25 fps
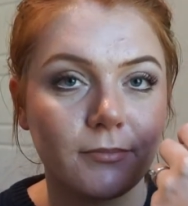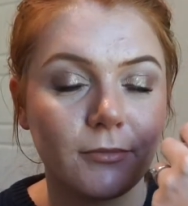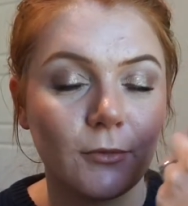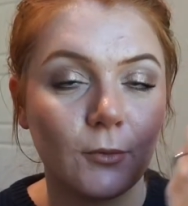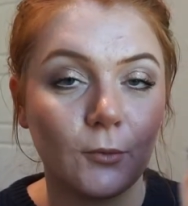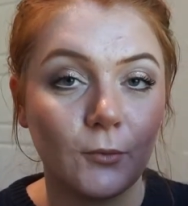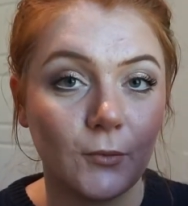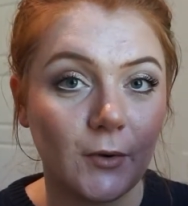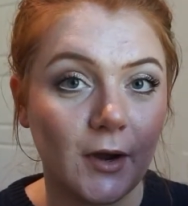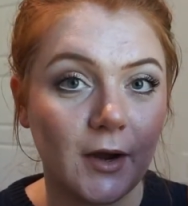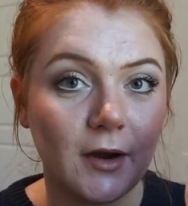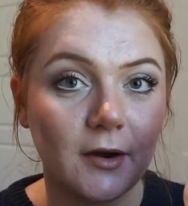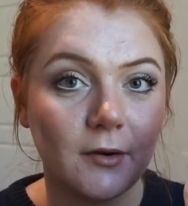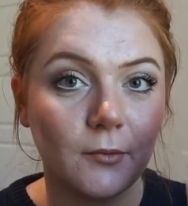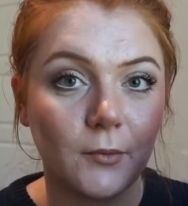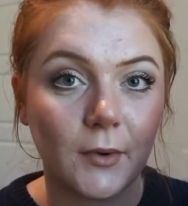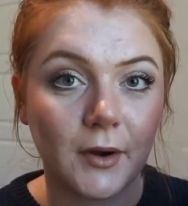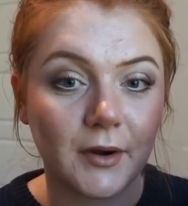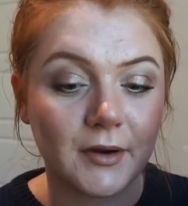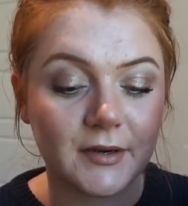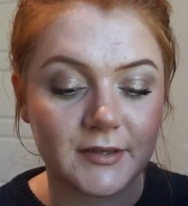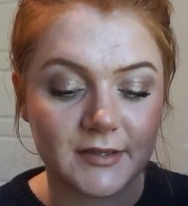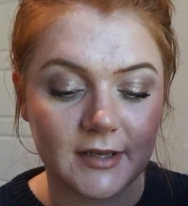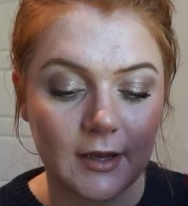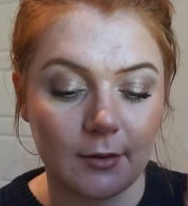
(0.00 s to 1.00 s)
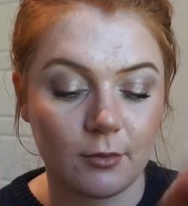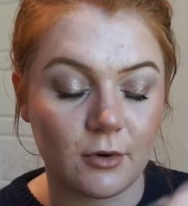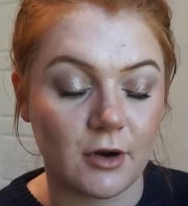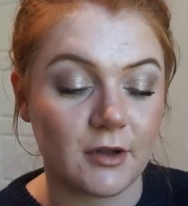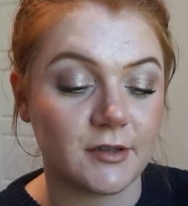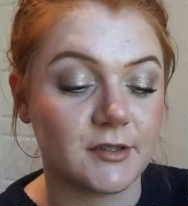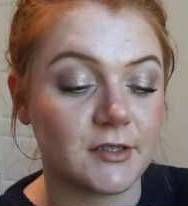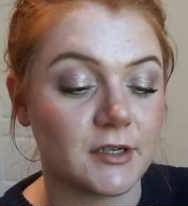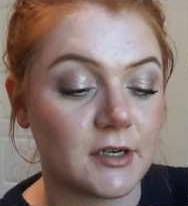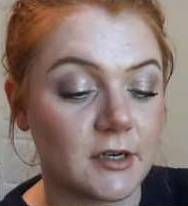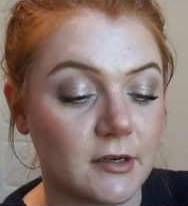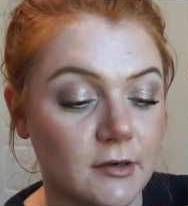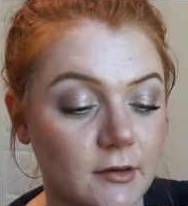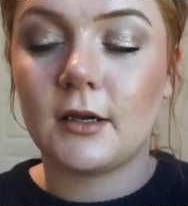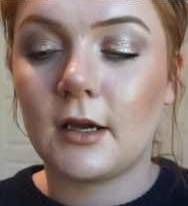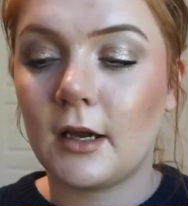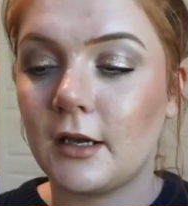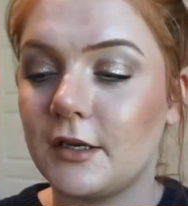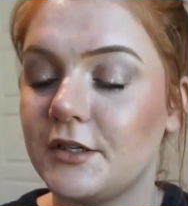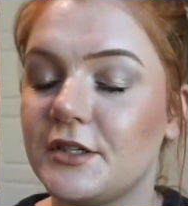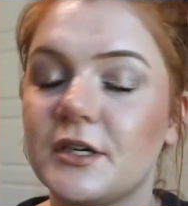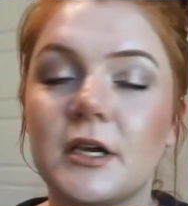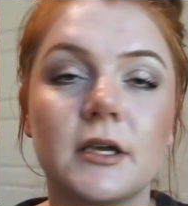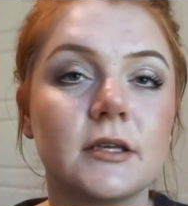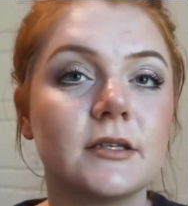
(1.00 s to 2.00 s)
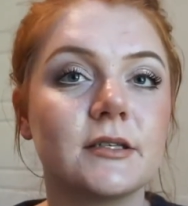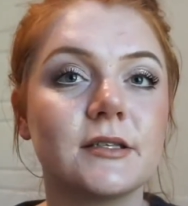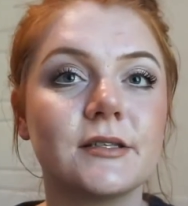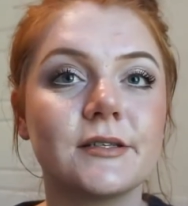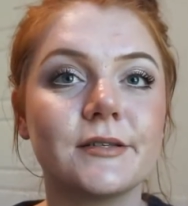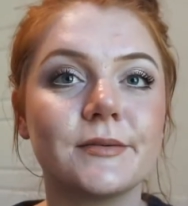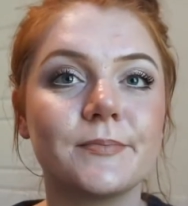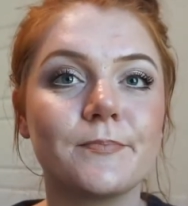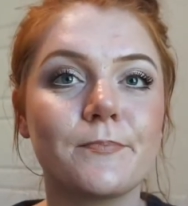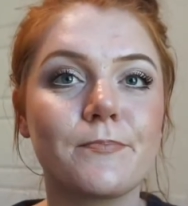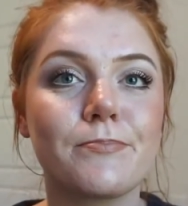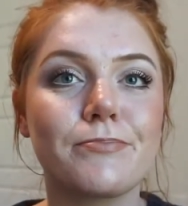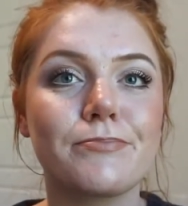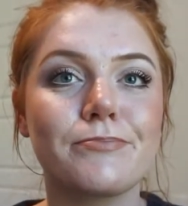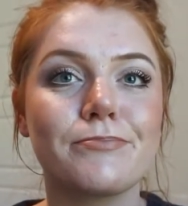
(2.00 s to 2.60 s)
where is that bronzer? I just